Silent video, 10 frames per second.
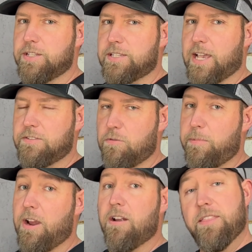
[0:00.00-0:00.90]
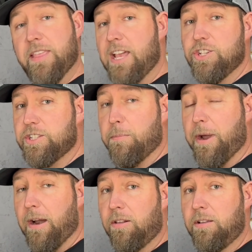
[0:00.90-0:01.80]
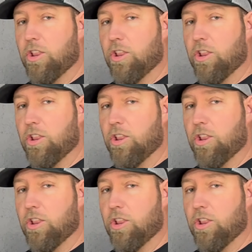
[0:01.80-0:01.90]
the size of a bear than just a barrel.